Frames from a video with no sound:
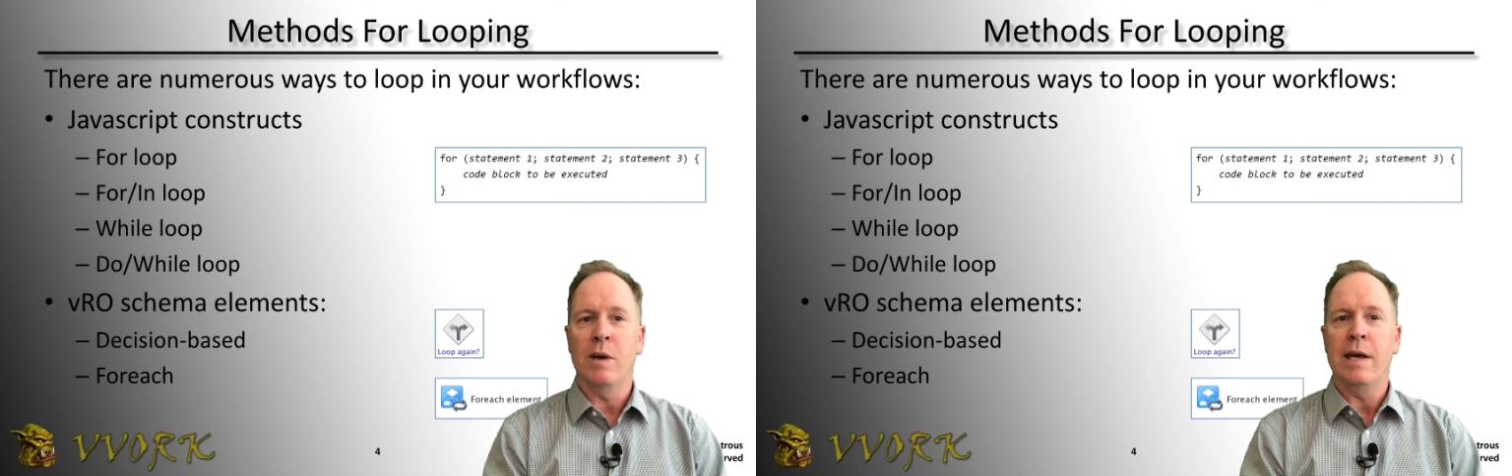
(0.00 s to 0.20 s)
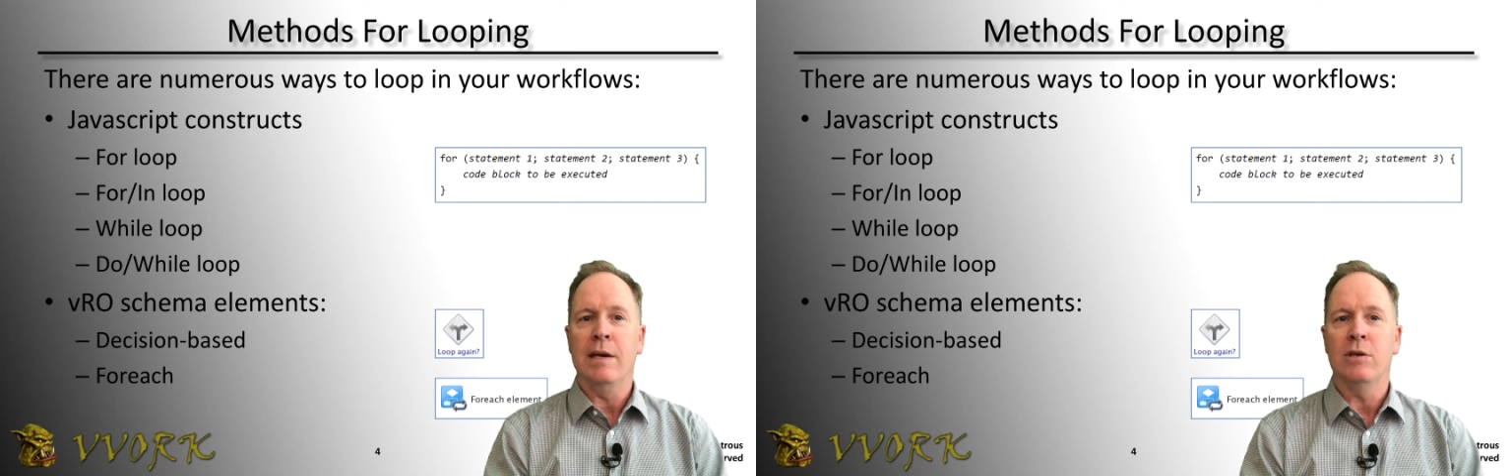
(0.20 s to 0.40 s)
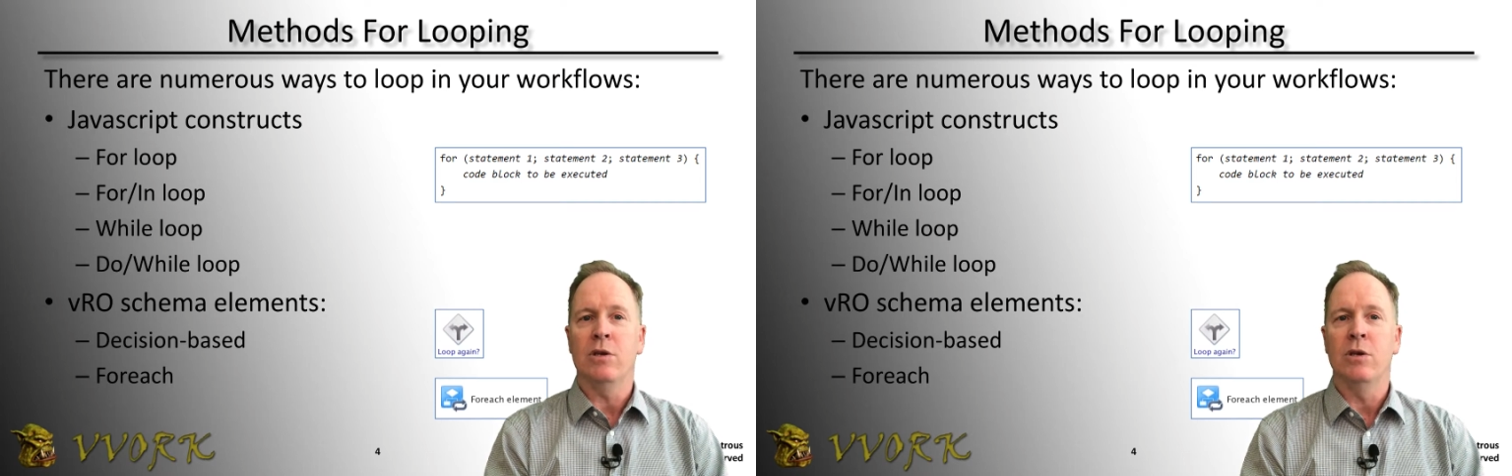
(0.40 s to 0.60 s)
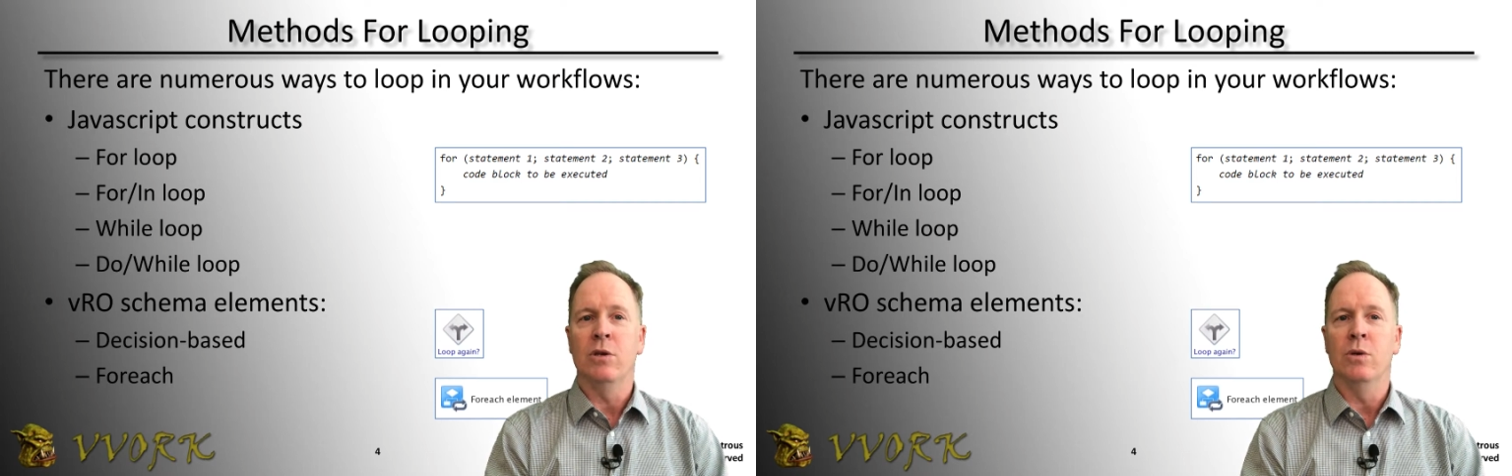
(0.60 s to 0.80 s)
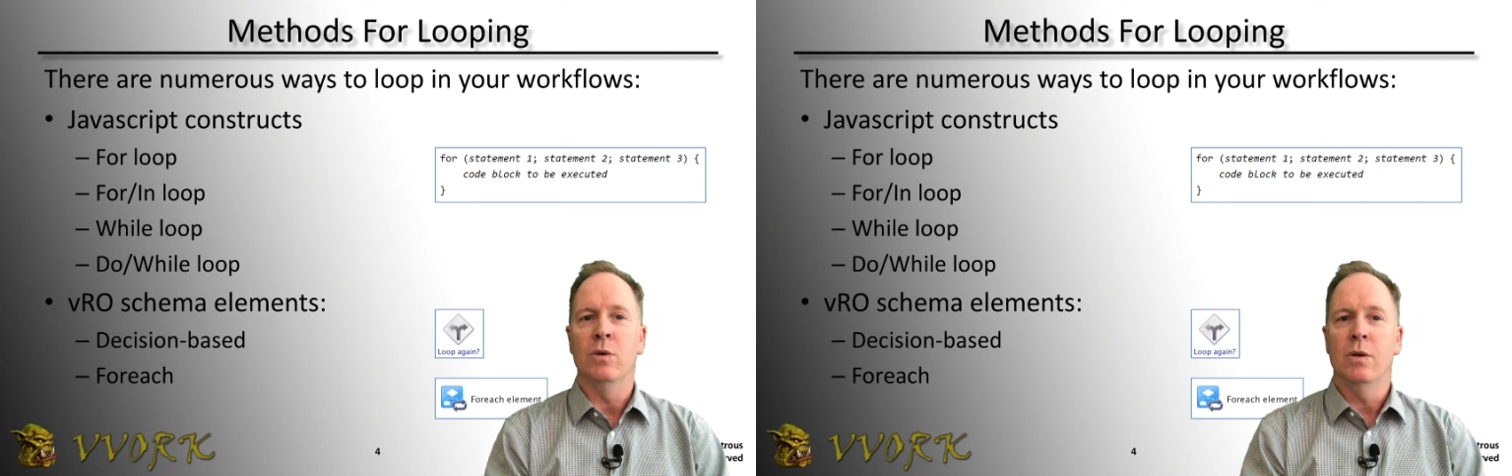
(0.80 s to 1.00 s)

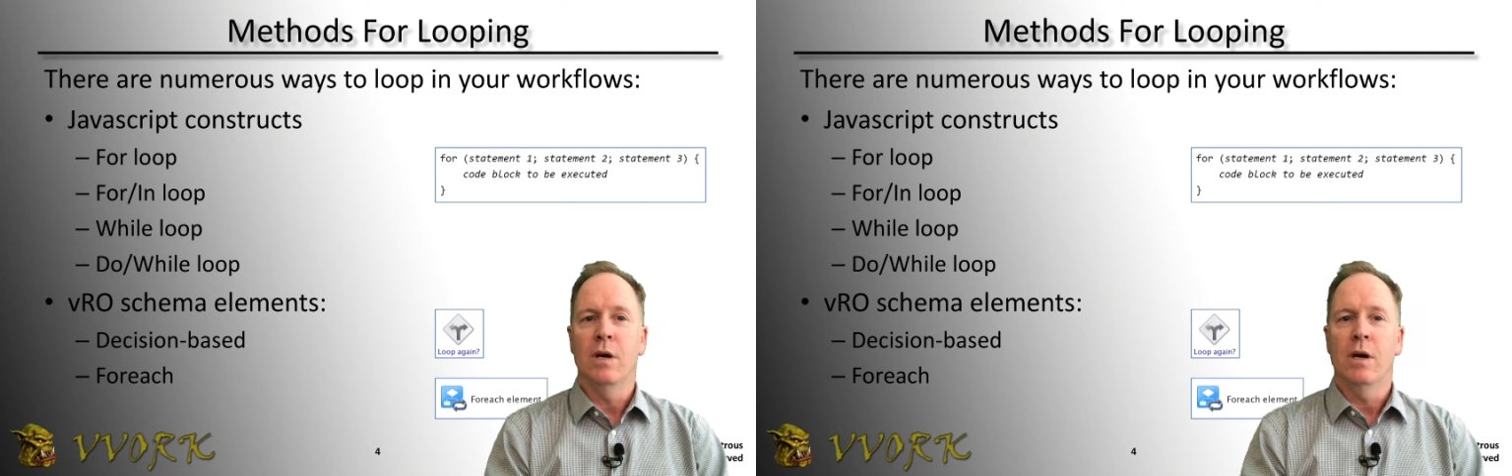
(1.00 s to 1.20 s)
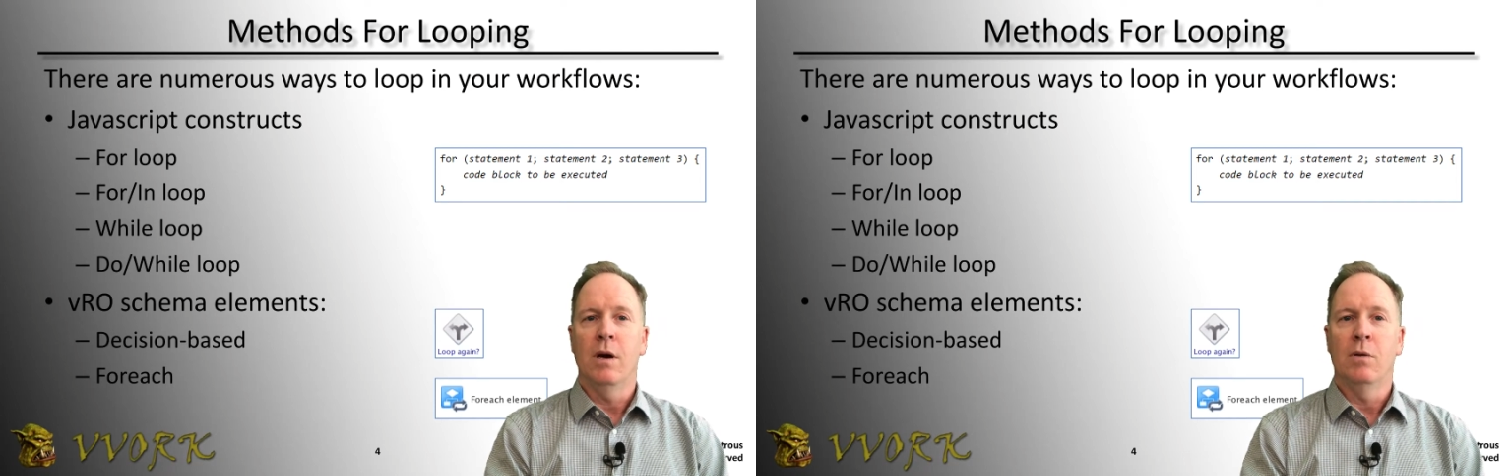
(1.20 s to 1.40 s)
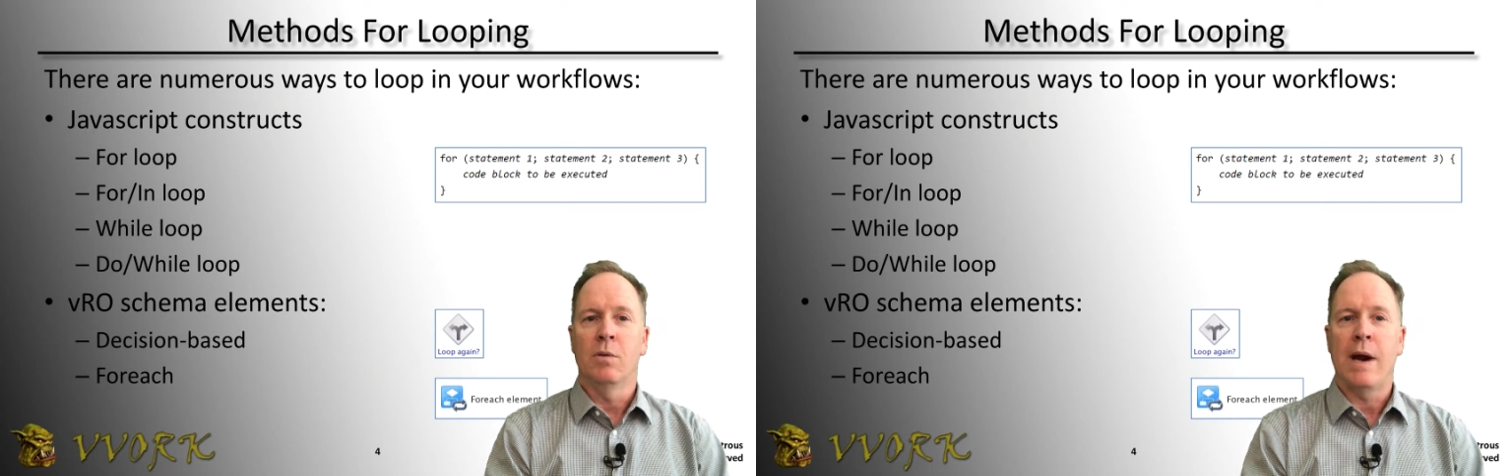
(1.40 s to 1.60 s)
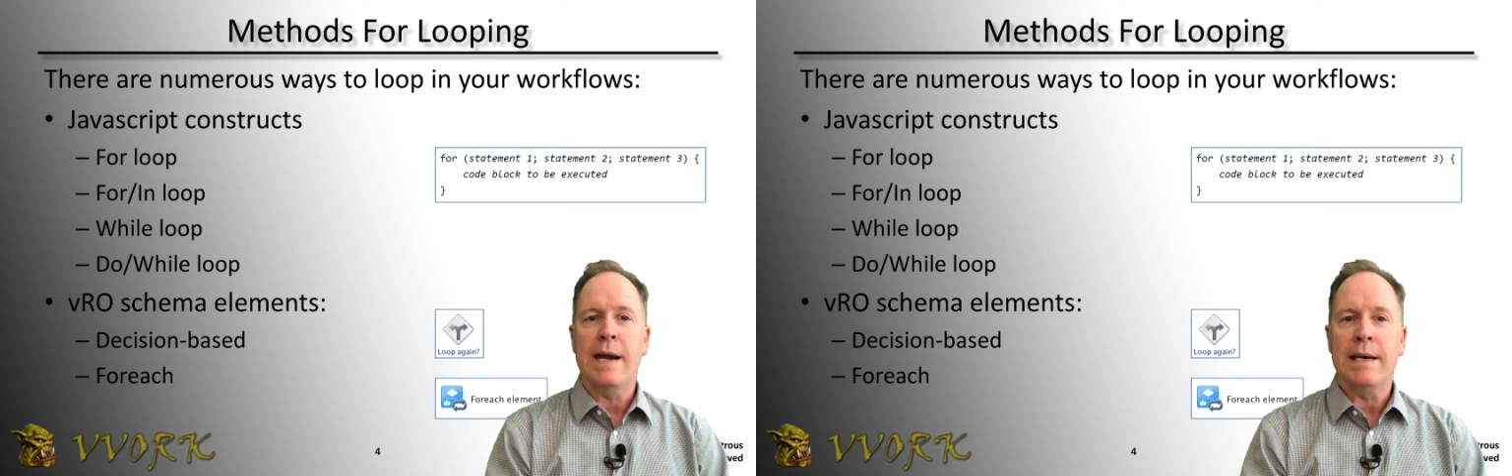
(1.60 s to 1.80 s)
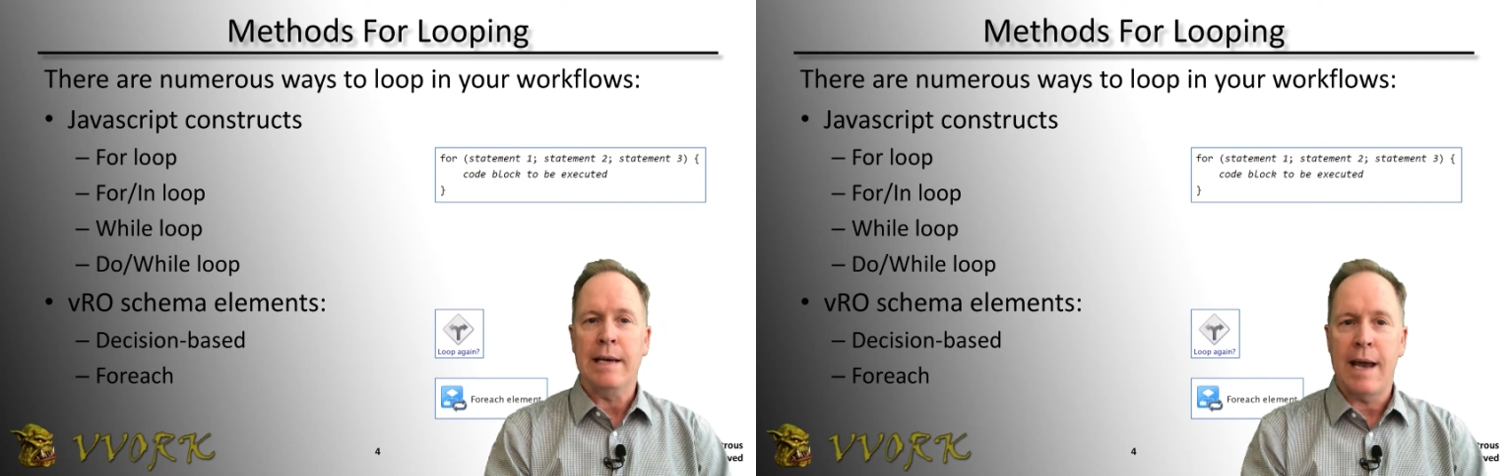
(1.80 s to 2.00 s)
into
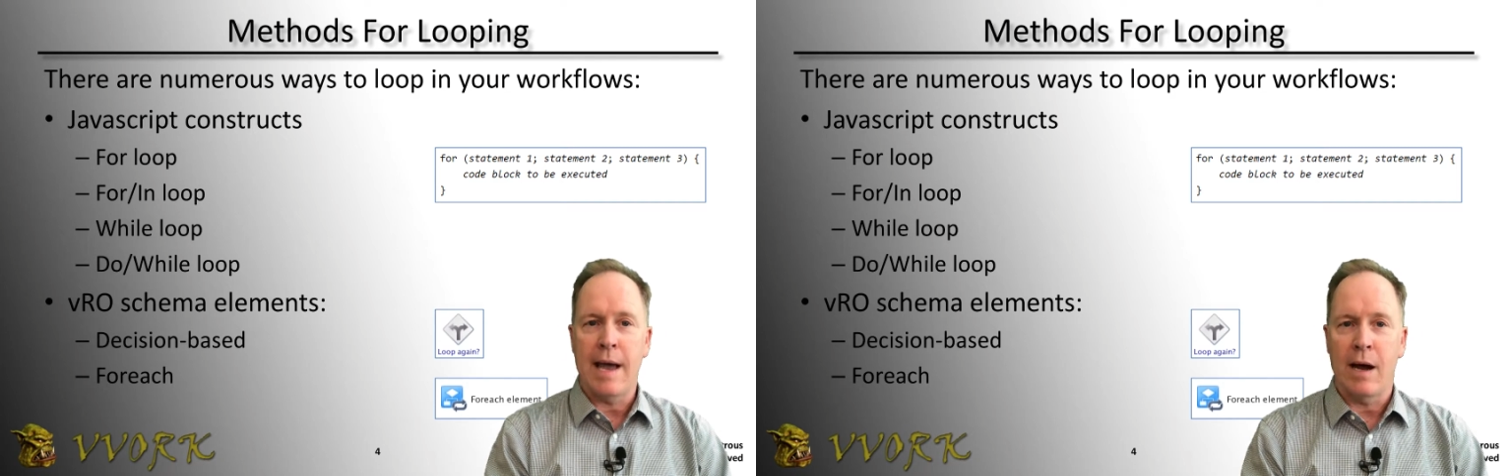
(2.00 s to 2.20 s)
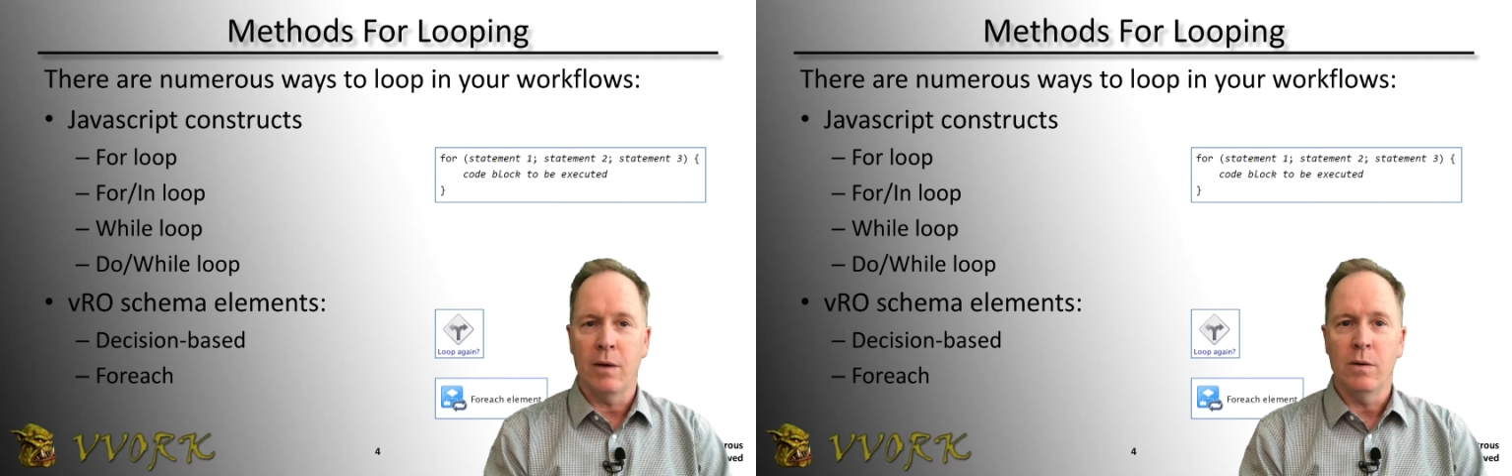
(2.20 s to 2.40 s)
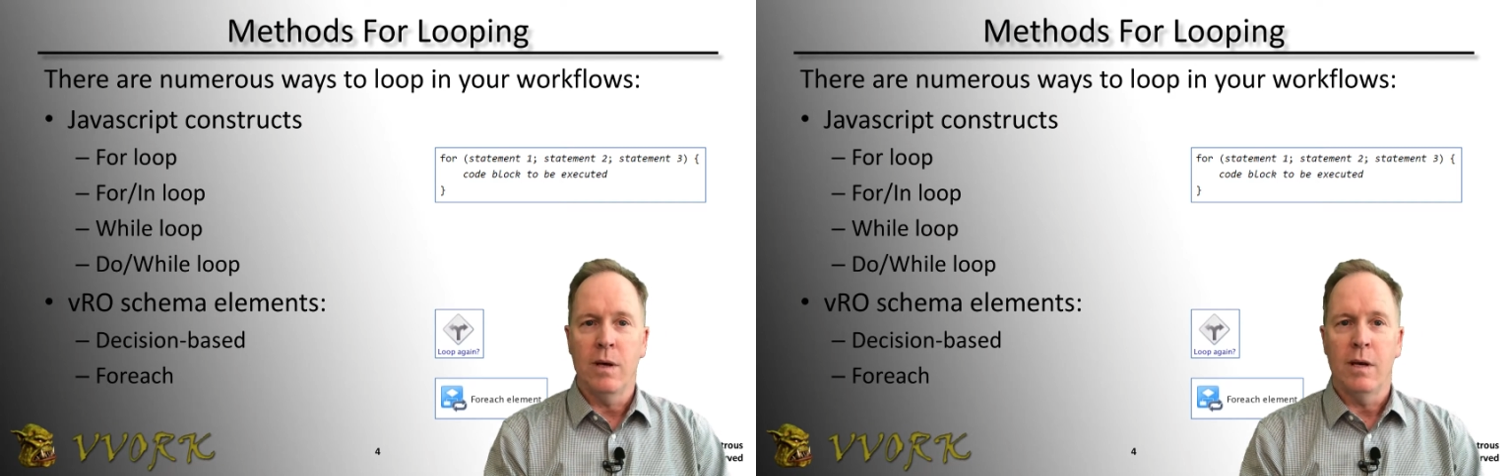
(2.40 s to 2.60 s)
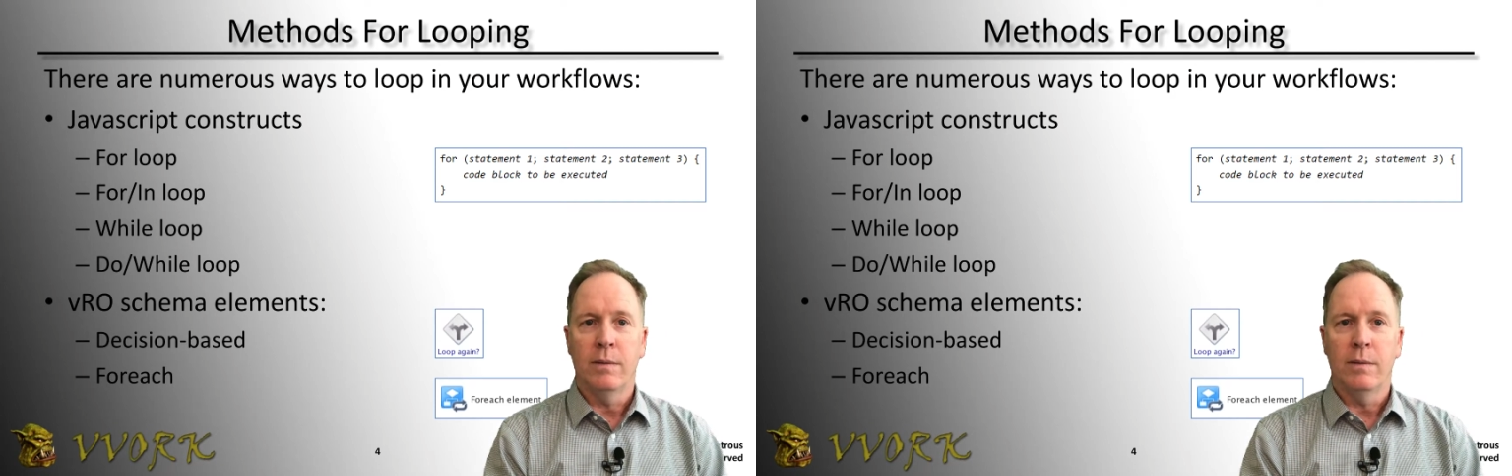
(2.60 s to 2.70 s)
right now,